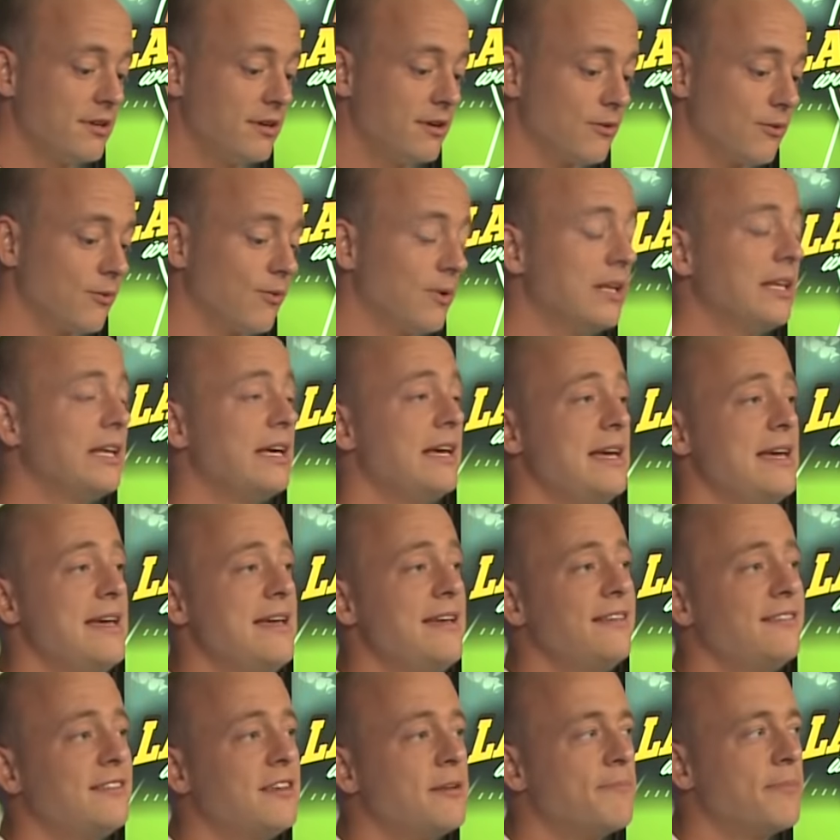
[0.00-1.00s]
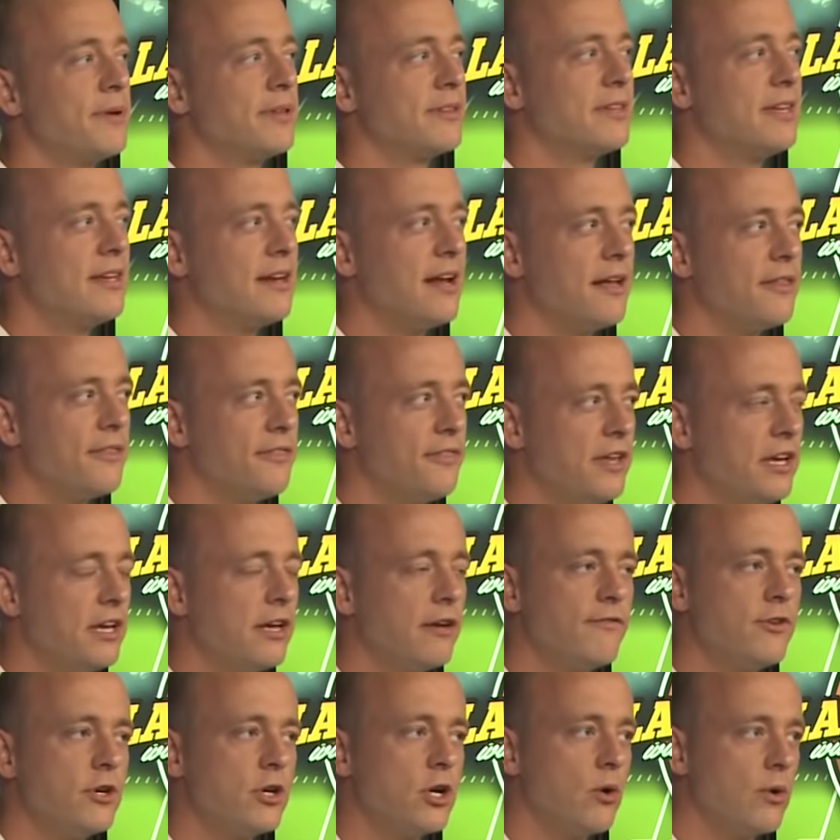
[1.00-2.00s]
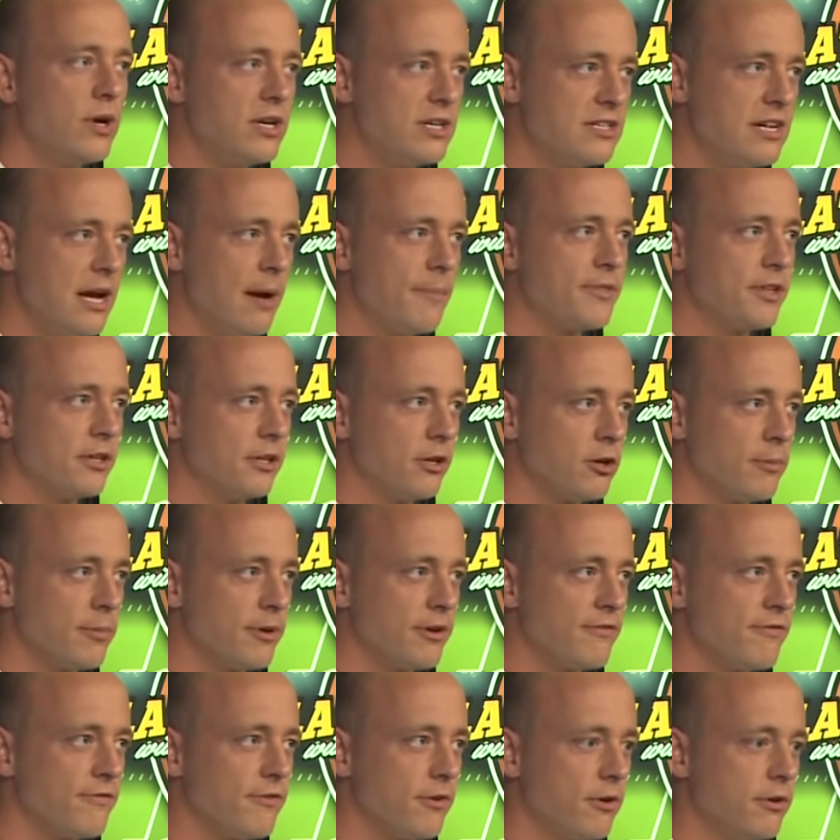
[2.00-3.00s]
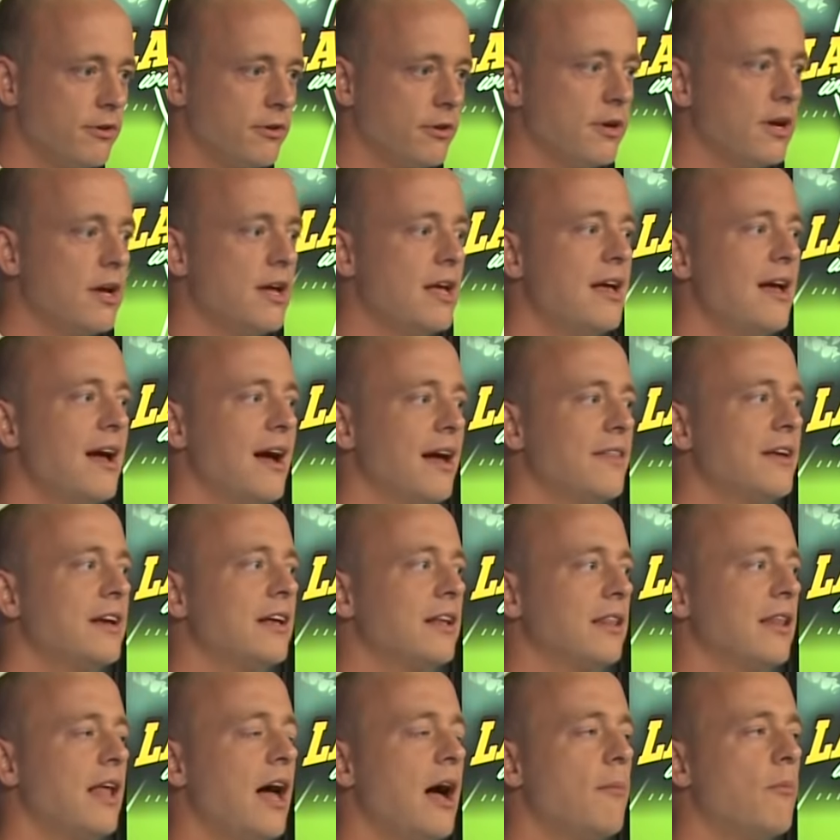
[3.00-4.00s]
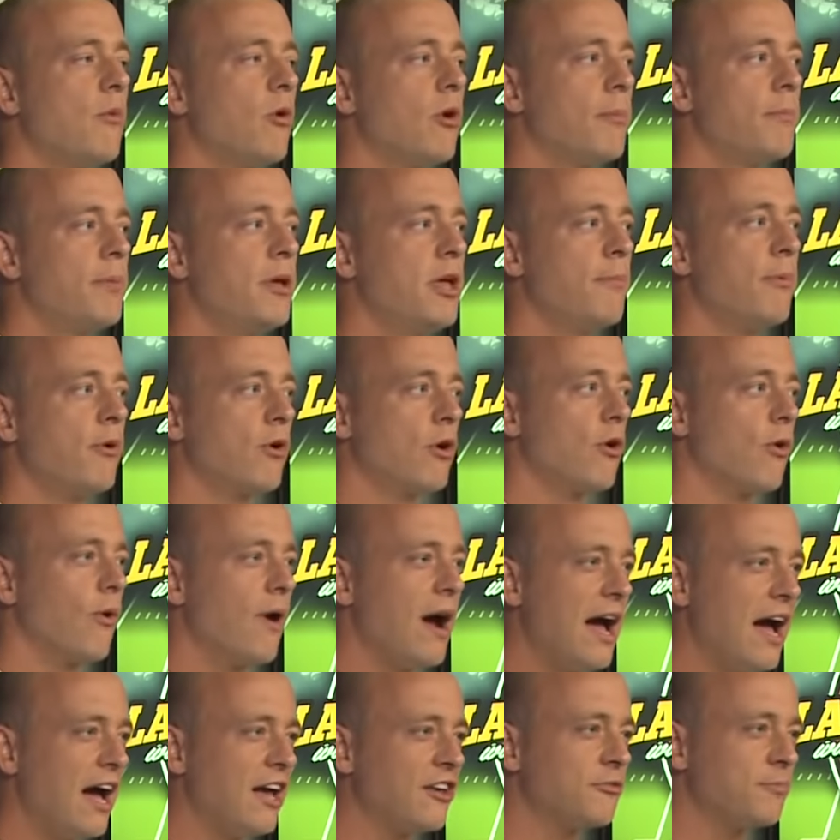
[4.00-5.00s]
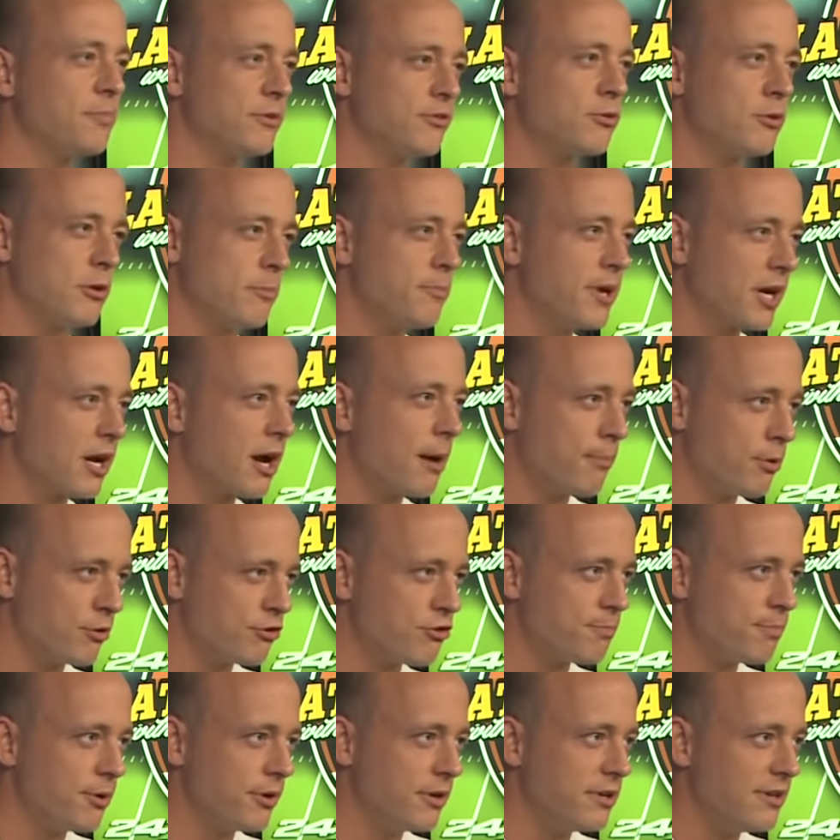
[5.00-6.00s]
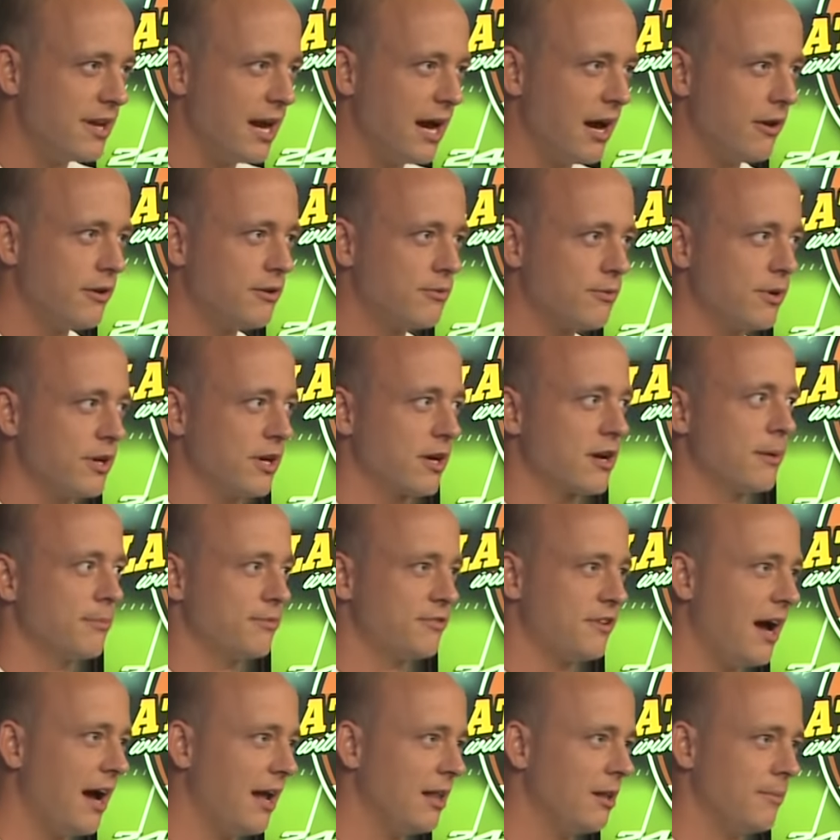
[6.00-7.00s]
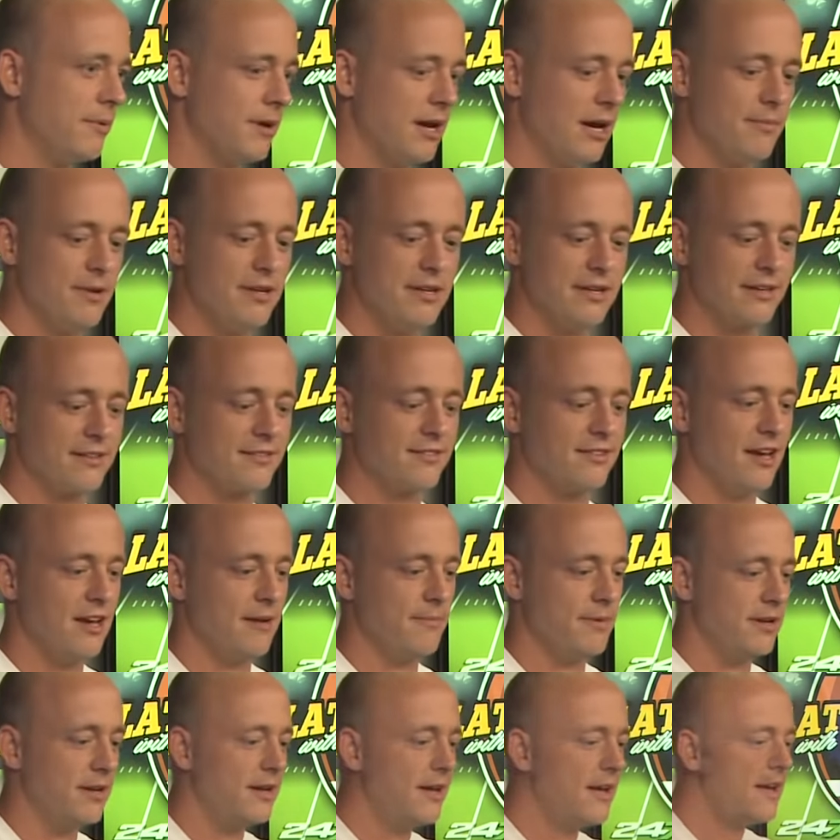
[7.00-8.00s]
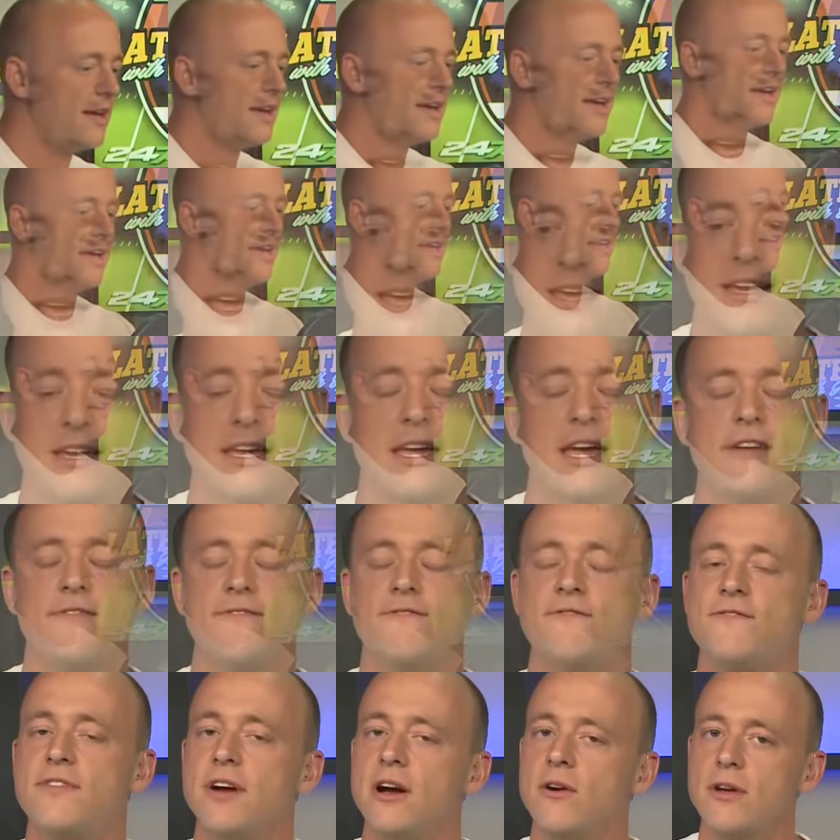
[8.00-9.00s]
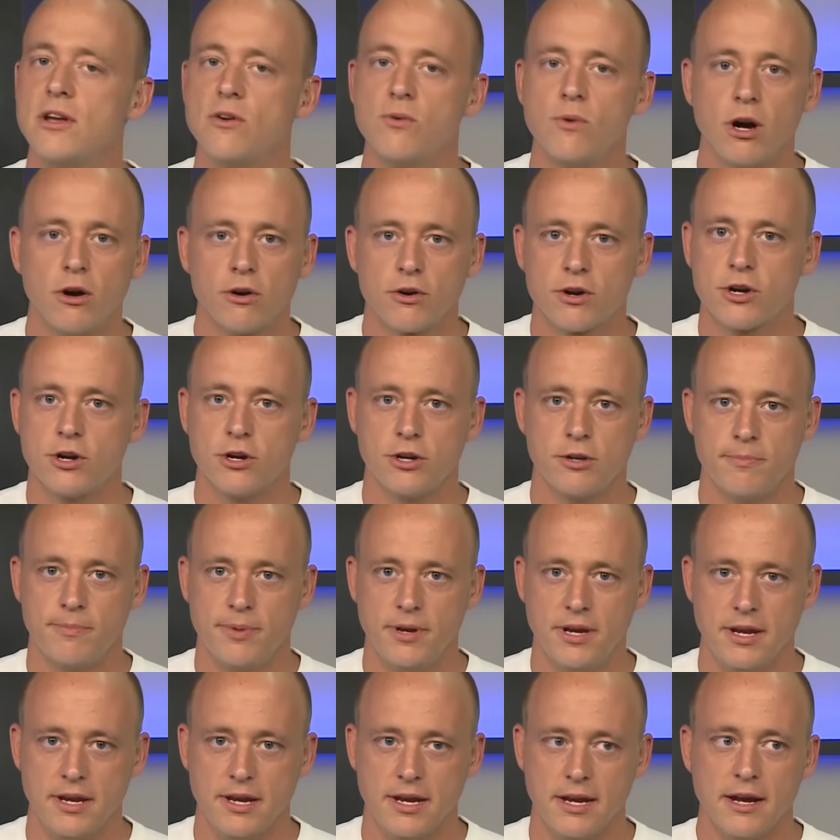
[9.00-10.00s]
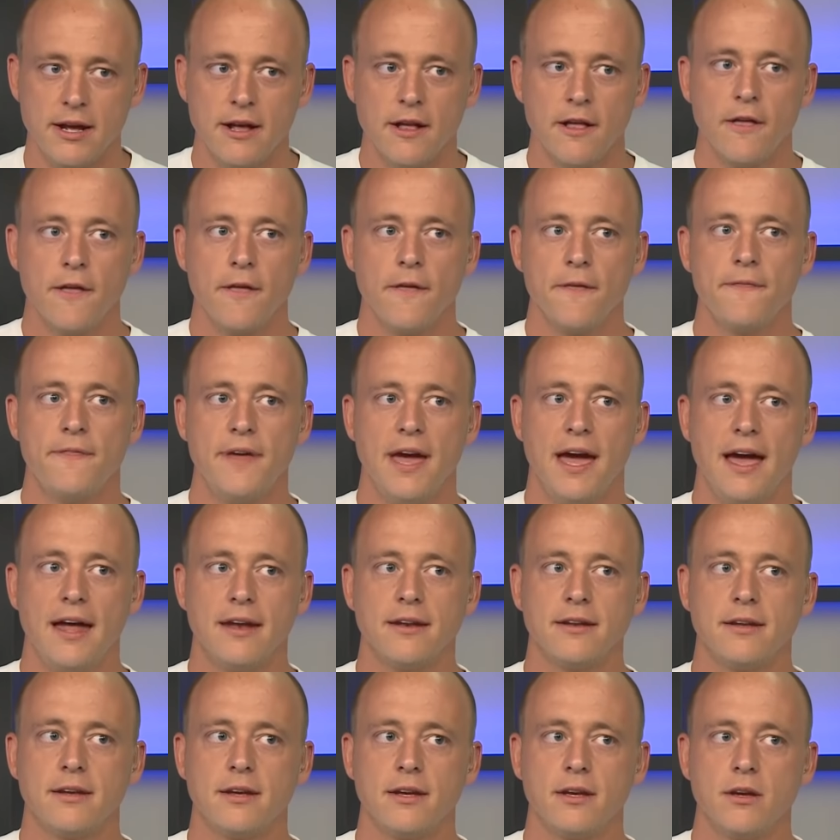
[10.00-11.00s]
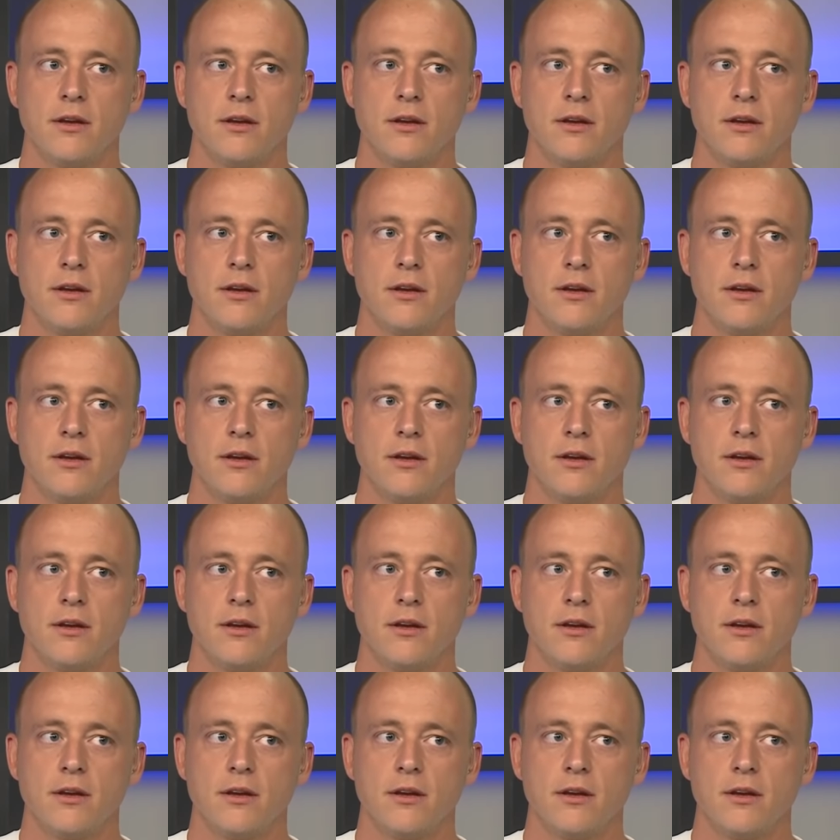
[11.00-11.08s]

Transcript: really easy, but then I think if you go in depth a little bit further, I think a lot more people grasp and sort of pick up what you're putting down when it comes to Alabama and Nick Saban. It, it very well could be that